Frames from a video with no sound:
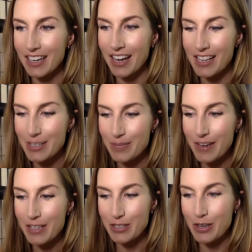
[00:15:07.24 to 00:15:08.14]
I
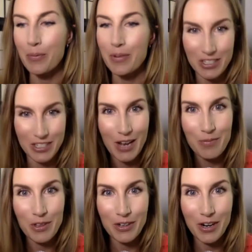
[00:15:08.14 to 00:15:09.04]
spend so much time
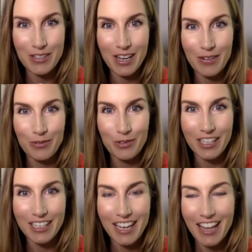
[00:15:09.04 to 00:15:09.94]
with her outside of
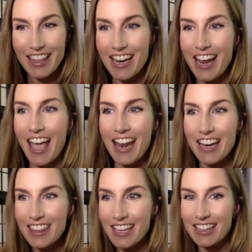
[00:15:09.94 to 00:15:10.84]
work that
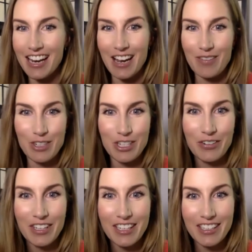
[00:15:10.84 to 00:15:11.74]
anything that I'm
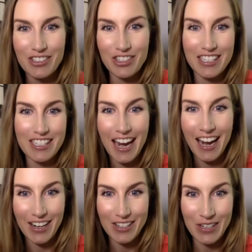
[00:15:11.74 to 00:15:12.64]
showing, she's
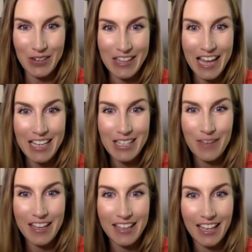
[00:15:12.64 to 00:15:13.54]
there. So that's
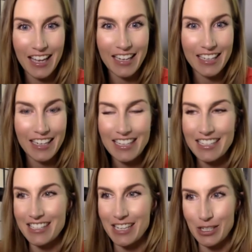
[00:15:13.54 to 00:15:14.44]
been like
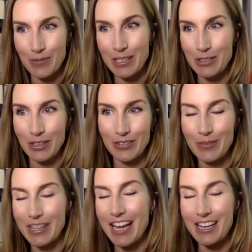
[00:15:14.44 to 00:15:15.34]
such a big struggle,
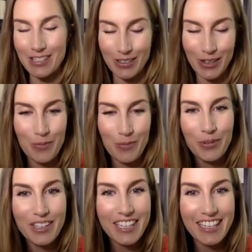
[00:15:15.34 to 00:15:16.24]
but that is a
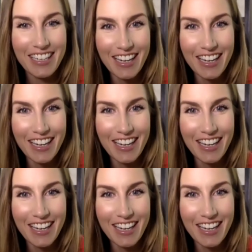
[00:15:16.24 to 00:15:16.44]
complete